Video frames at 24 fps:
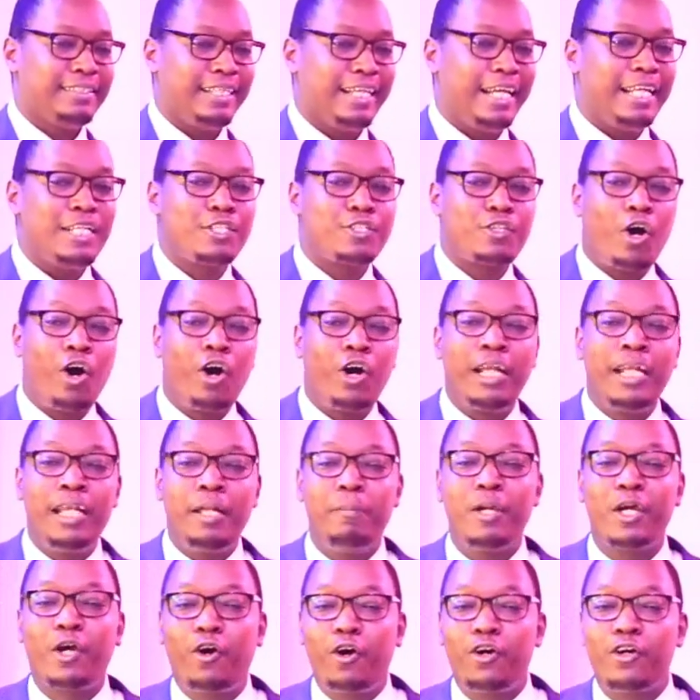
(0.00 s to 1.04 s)
It is only
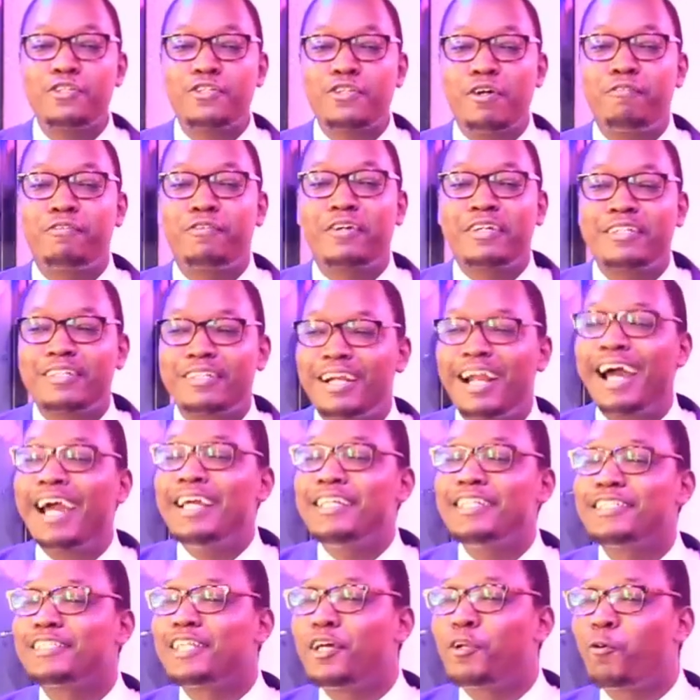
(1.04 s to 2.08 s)
because of
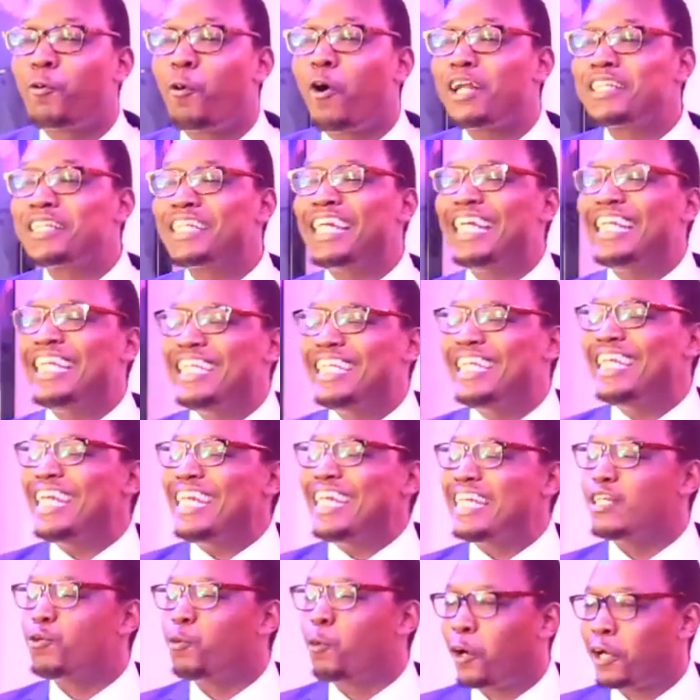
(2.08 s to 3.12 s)
Christ and what he
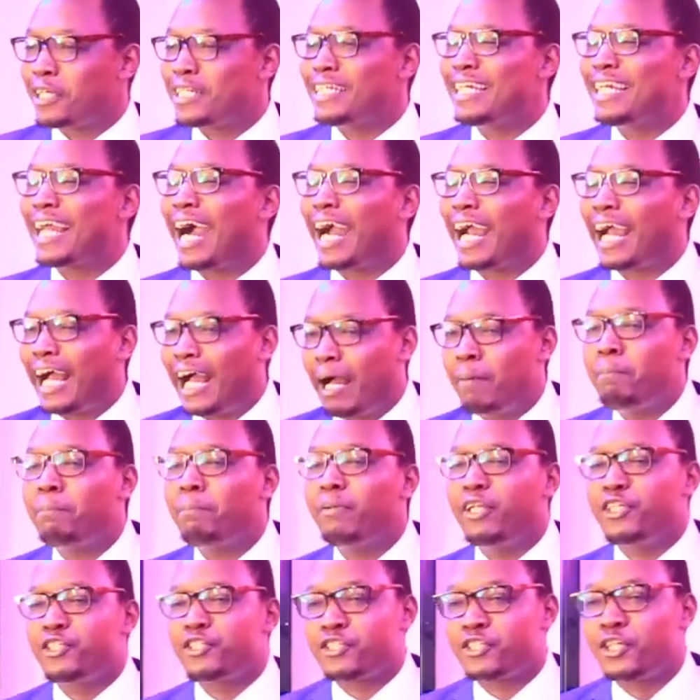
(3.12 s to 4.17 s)
did, what he
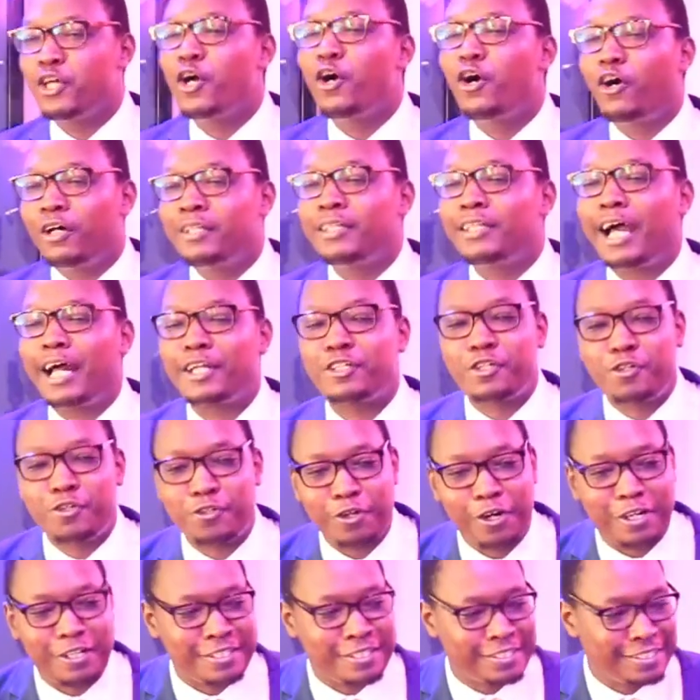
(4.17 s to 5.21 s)
accomplished on that
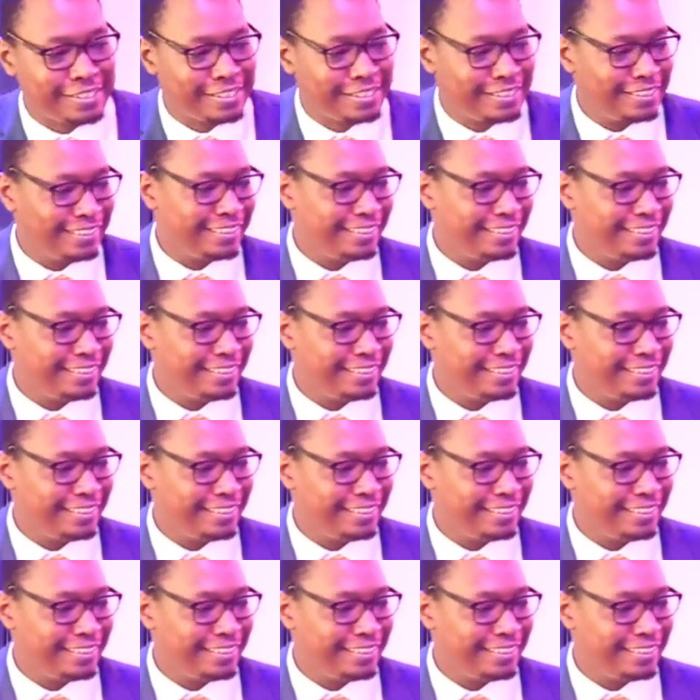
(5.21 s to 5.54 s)
cross,